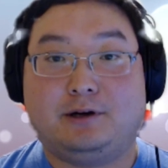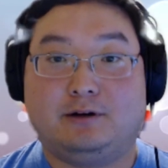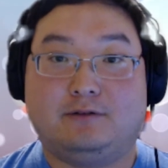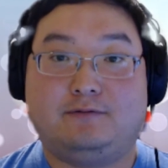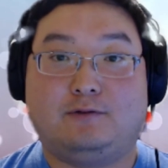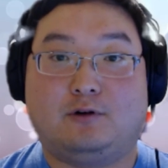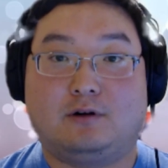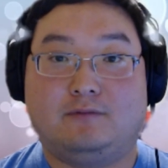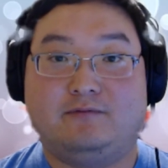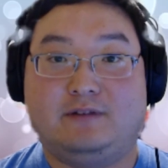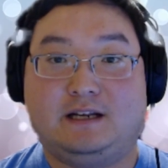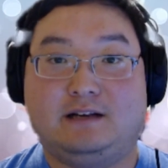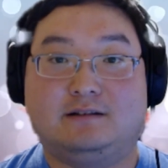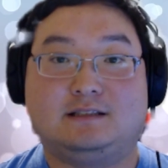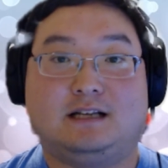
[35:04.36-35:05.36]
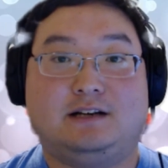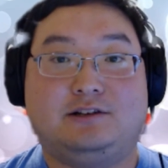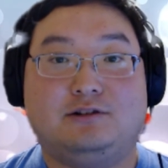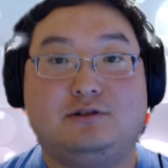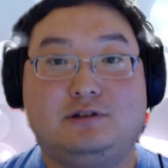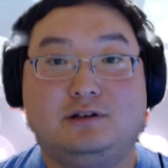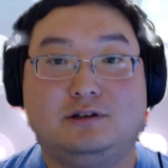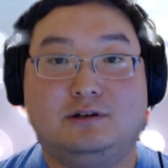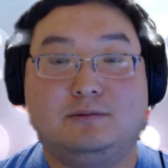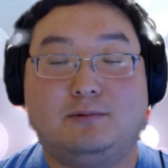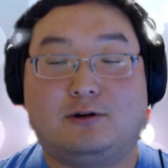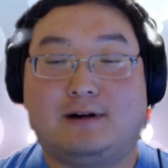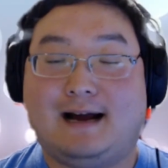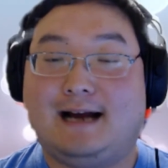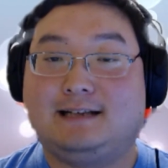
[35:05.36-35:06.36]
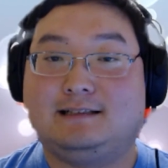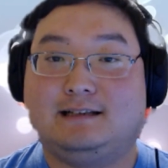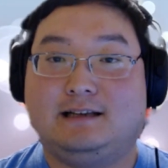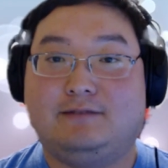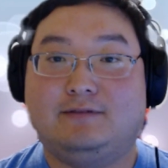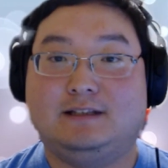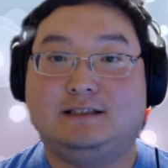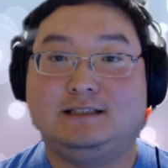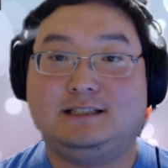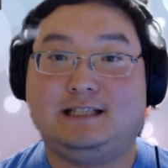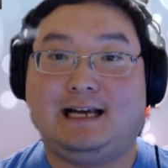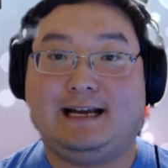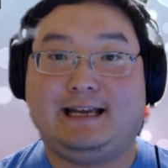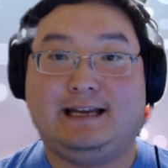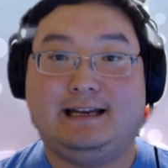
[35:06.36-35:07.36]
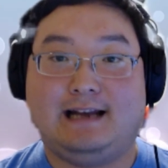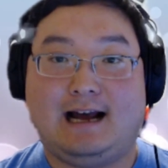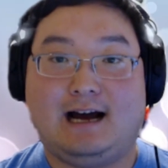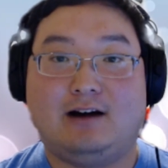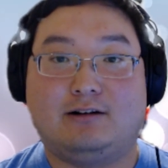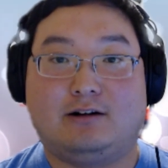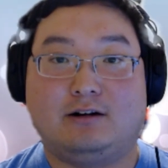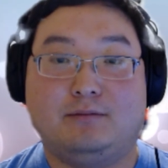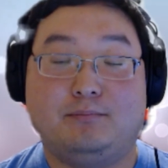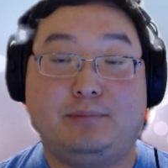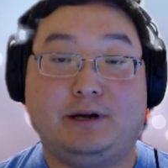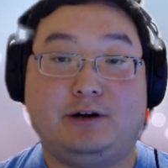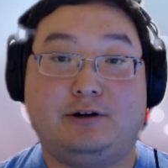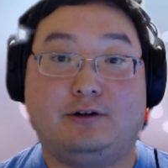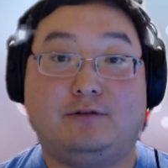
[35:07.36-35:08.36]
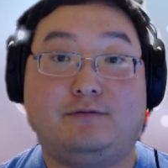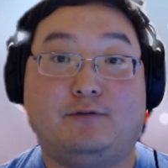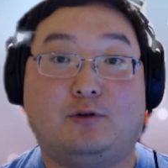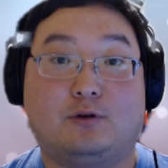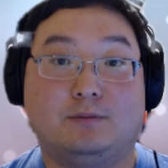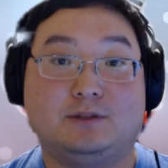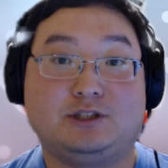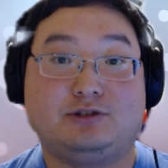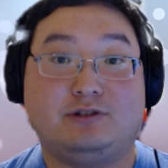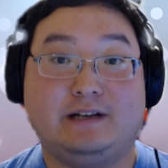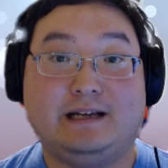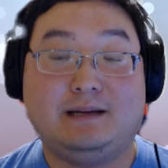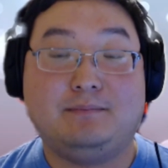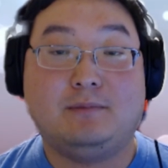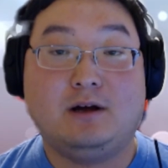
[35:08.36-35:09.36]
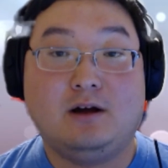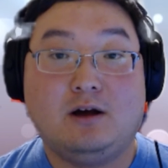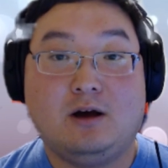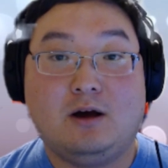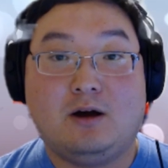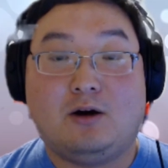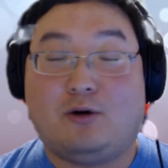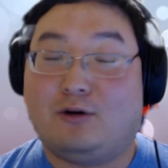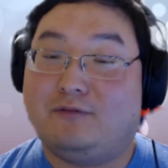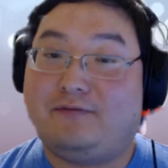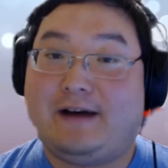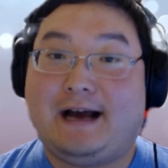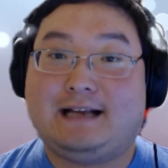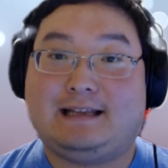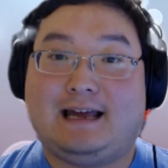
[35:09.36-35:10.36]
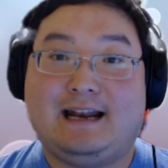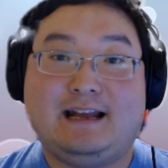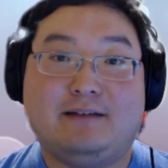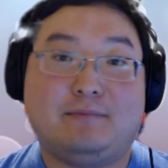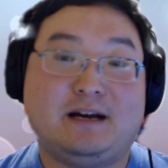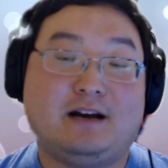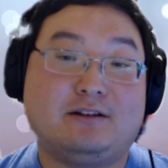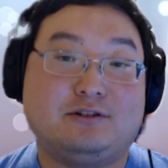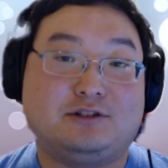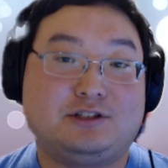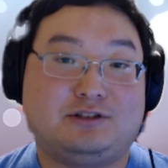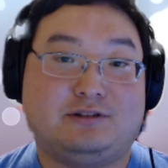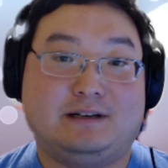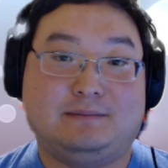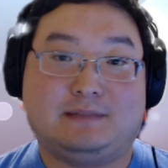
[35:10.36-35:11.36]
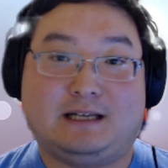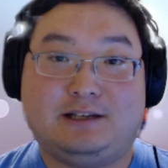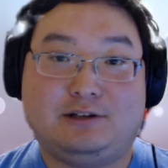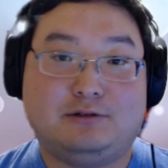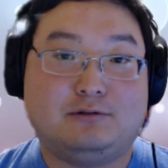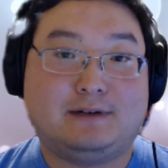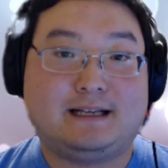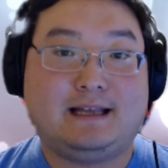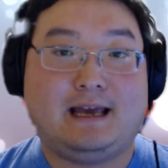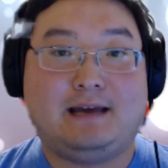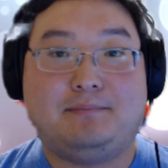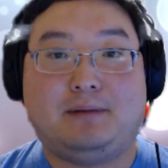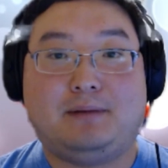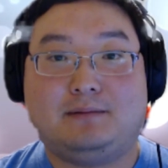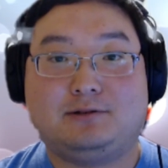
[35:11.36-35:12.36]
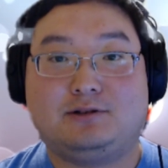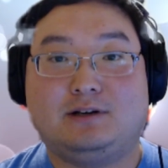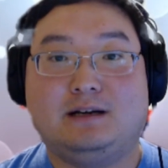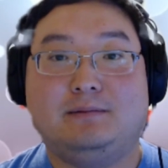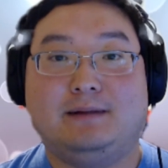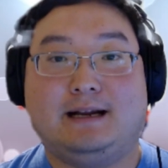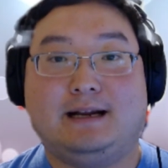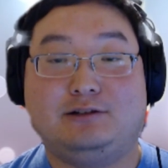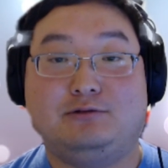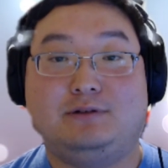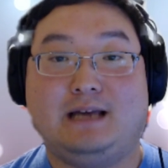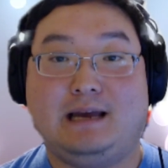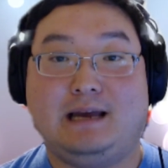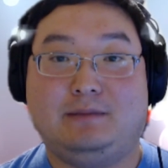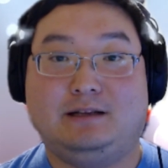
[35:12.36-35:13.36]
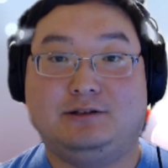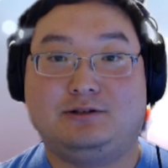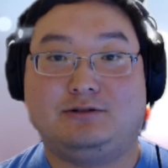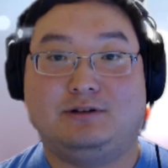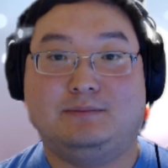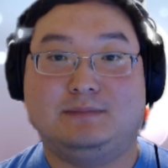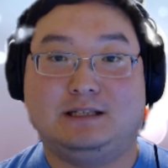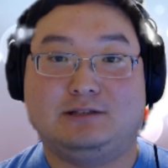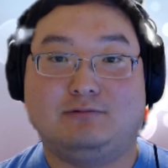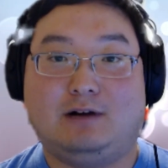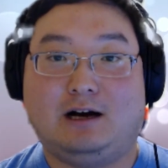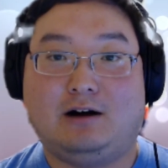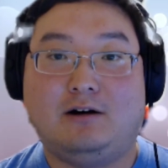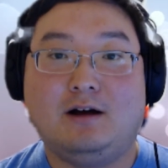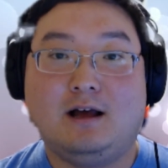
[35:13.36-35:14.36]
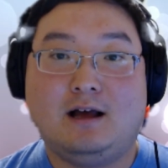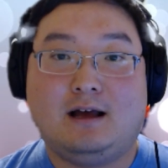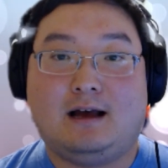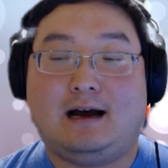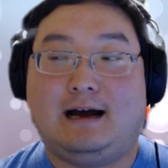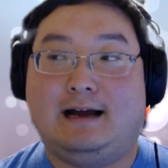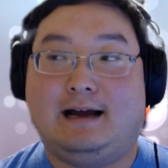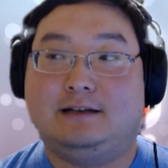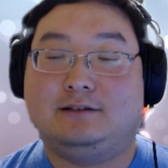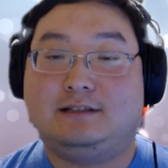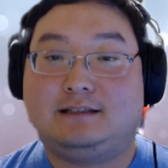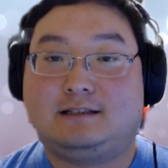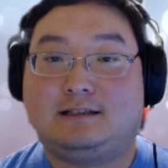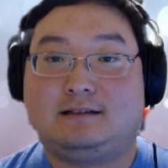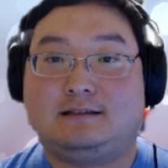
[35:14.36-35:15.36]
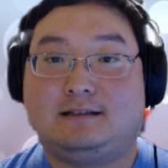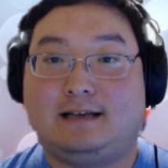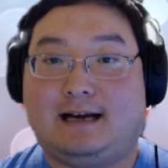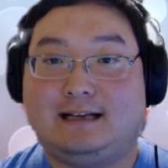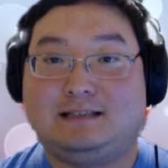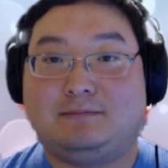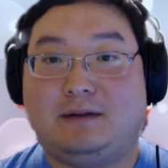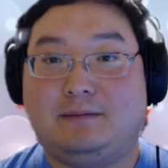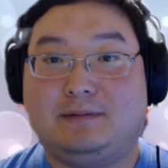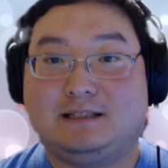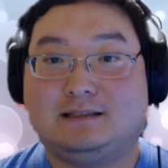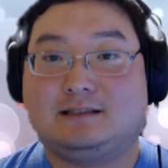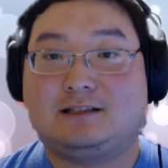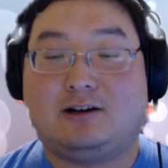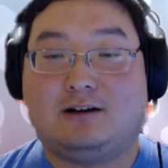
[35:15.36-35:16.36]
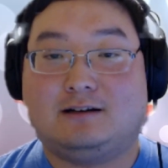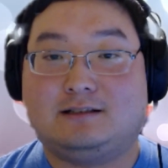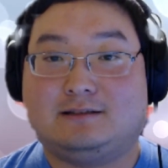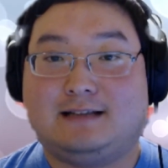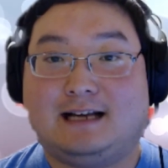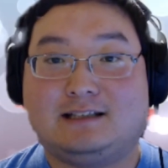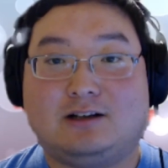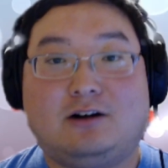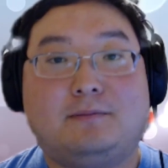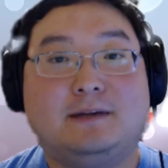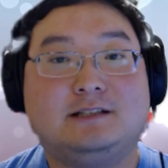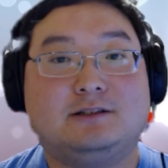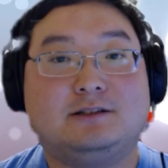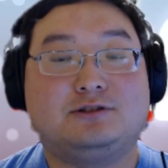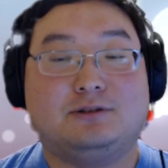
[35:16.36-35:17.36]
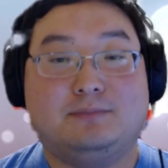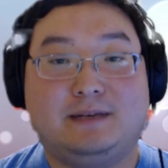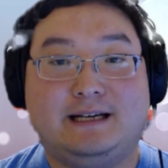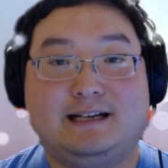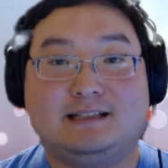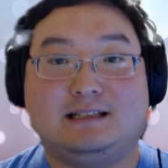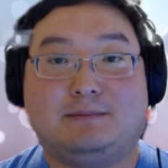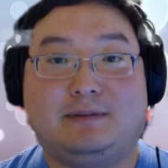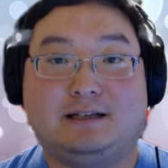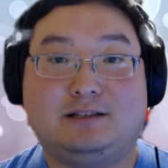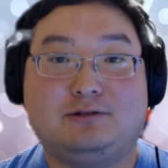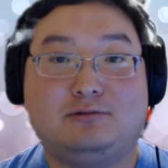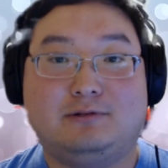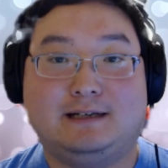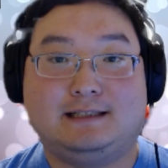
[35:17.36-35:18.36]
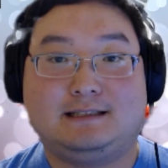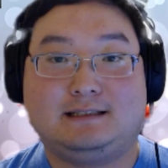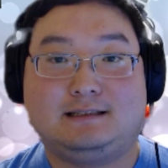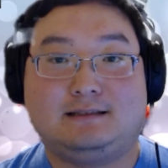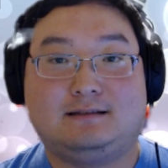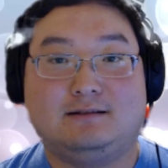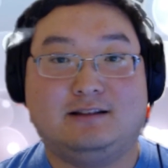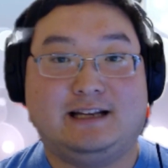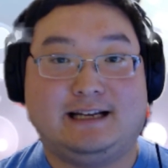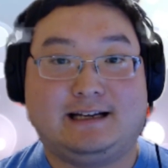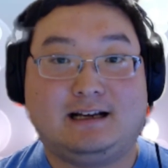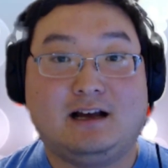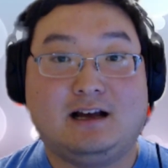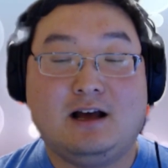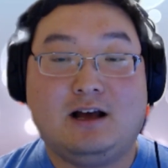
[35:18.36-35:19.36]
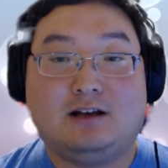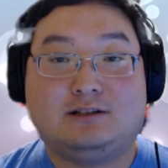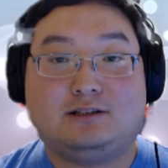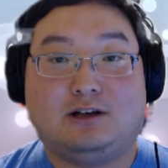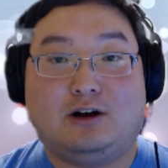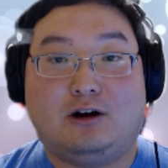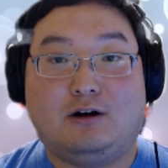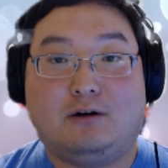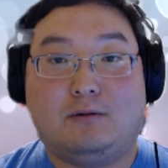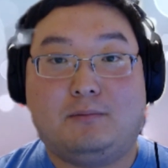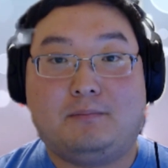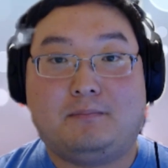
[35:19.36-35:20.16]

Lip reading: Forum videos on YouTube, or actually even checking out our Imperial Forum stream, or in fact, any of my other streams. I do a K-pop stream and I do gaming streams as well. I attached my business card, so that's all my social medias and my Twitch link. So